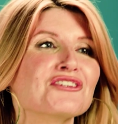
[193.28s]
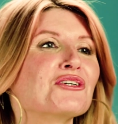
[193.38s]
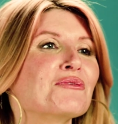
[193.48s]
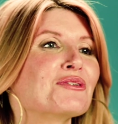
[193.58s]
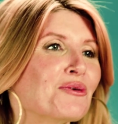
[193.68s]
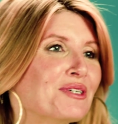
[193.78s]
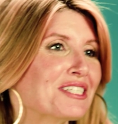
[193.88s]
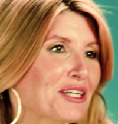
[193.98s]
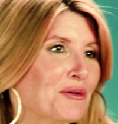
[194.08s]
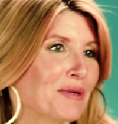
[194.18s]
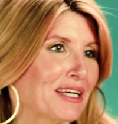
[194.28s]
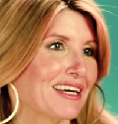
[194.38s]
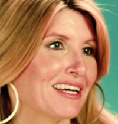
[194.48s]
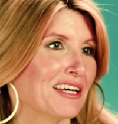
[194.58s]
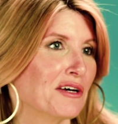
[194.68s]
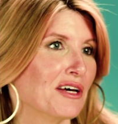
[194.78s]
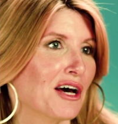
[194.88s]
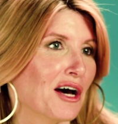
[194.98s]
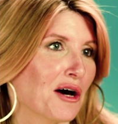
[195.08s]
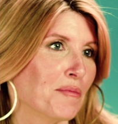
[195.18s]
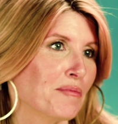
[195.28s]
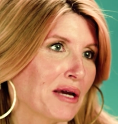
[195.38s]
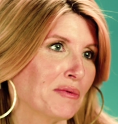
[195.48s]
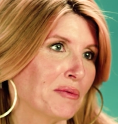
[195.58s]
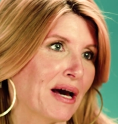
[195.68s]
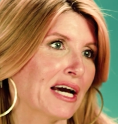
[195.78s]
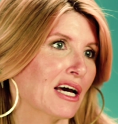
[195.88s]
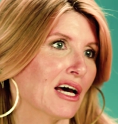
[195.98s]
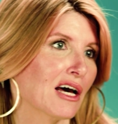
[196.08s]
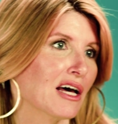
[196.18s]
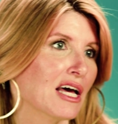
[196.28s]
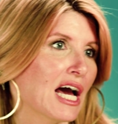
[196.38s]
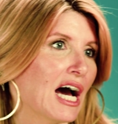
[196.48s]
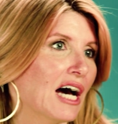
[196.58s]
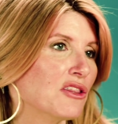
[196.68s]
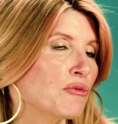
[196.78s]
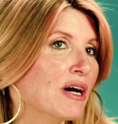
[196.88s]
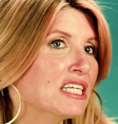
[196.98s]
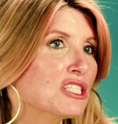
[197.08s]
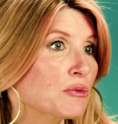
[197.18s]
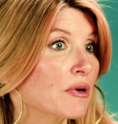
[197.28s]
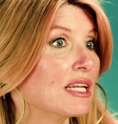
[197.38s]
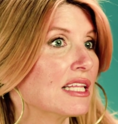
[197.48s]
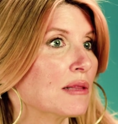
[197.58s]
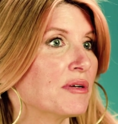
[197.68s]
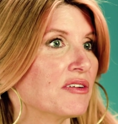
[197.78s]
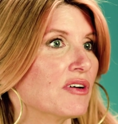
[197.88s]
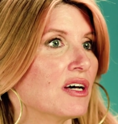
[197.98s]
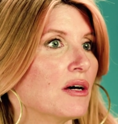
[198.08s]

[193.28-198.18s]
So she was always going to be um, baby Becca. And the rest were a little bit of,